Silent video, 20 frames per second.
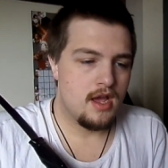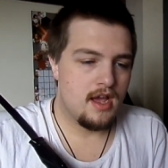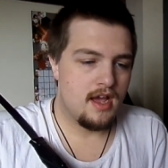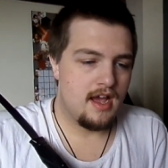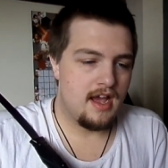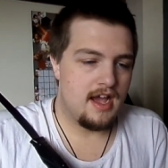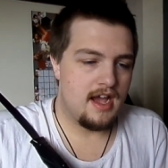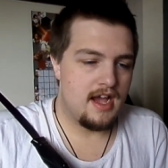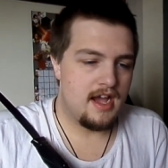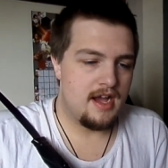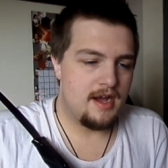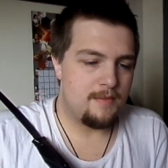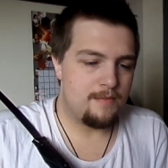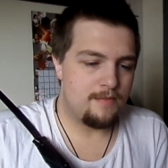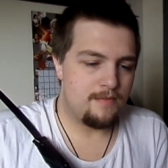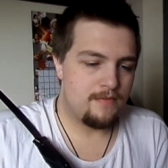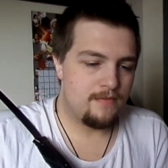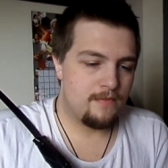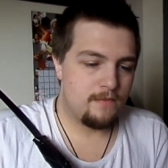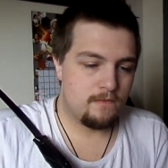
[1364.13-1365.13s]

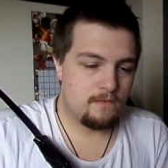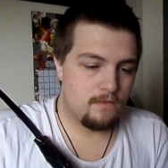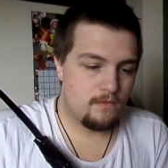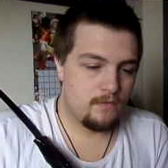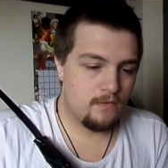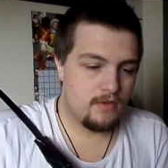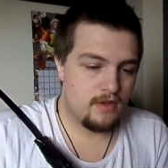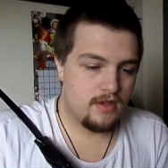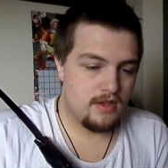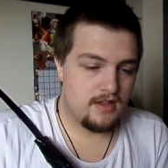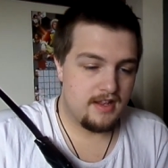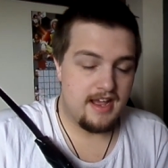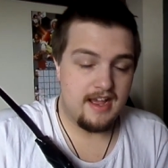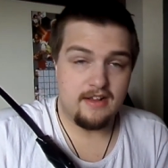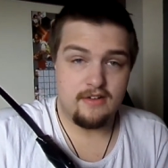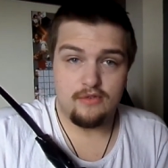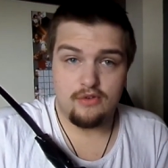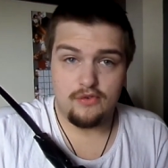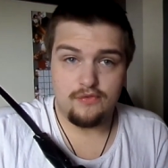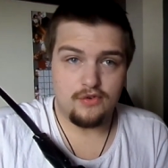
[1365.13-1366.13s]
um, like,
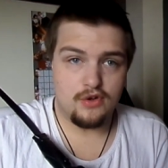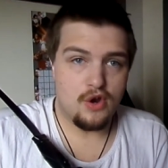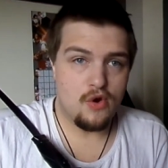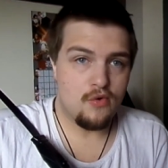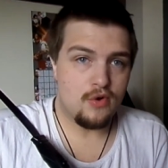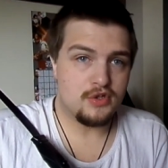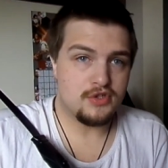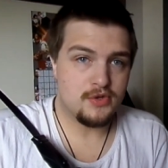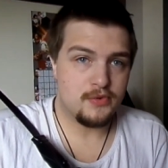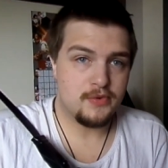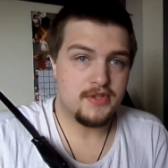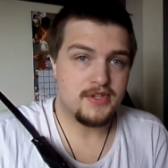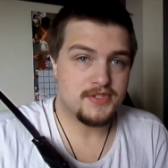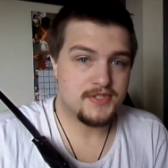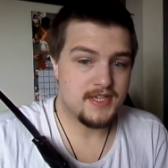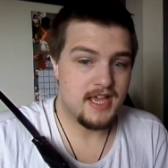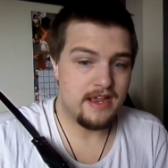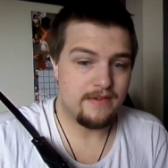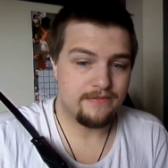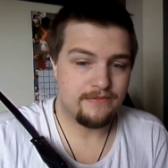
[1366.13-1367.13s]
of Laurel doing the
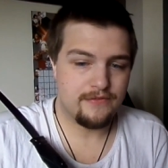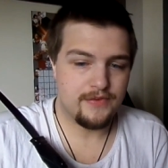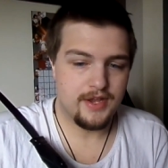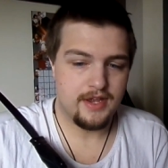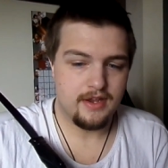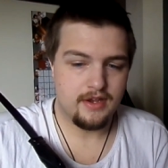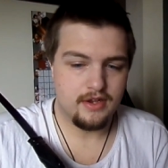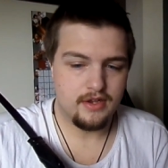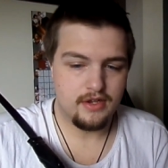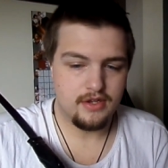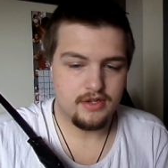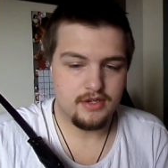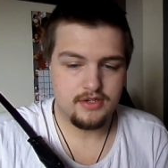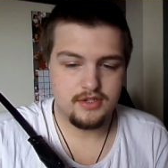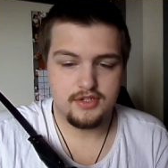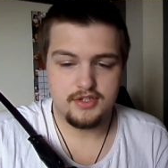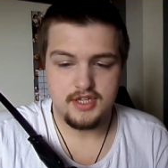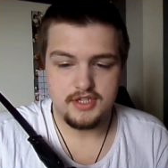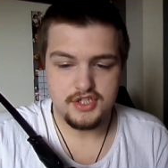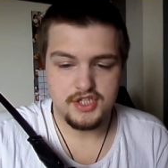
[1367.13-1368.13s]
same thing
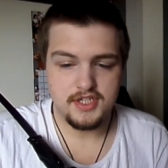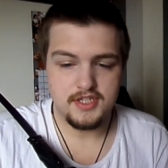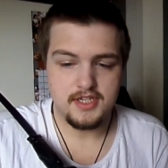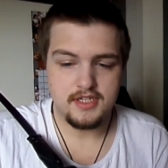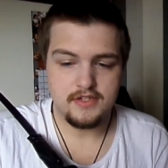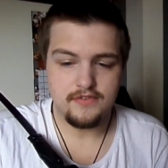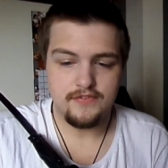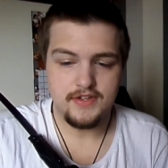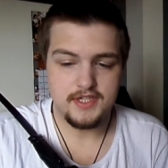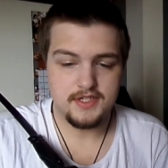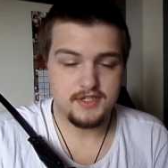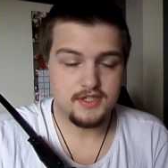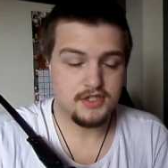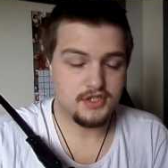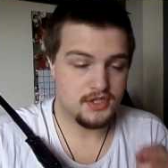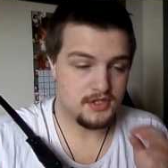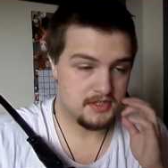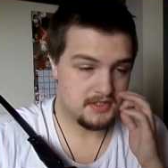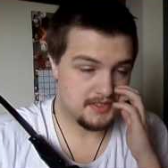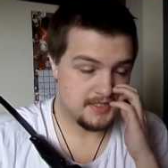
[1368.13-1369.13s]
that she did to Vincent
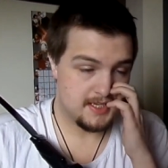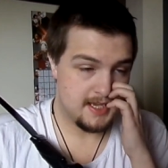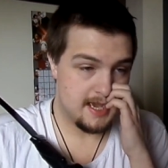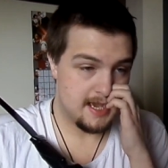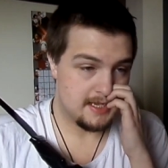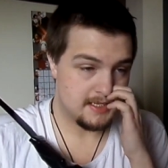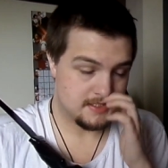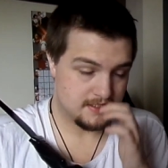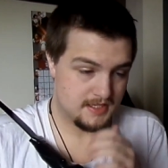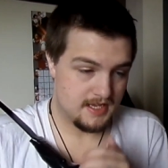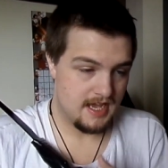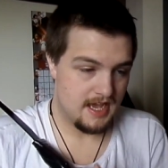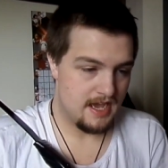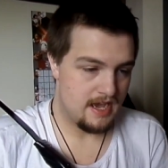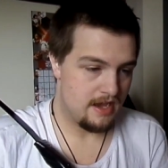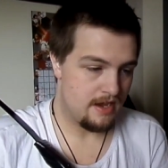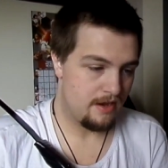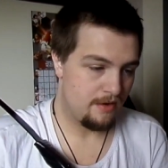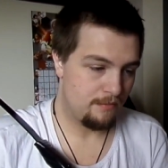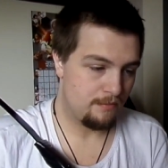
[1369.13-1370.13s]
to Diaz,
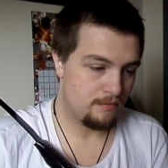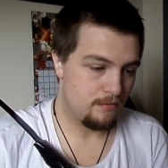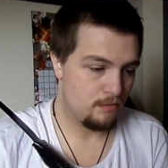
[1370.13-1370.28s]
uh,